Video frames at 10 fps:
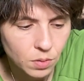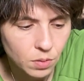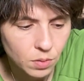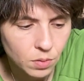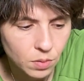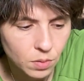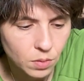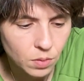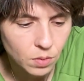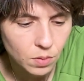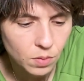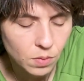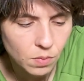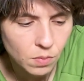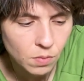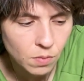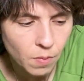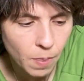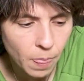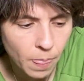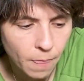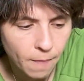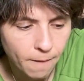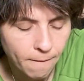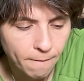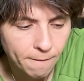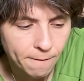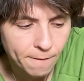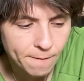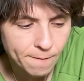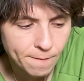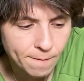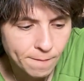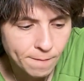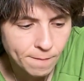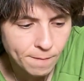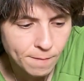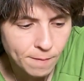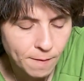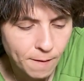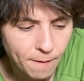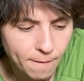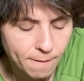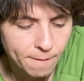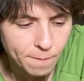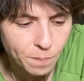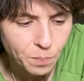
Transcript: (no one is talking)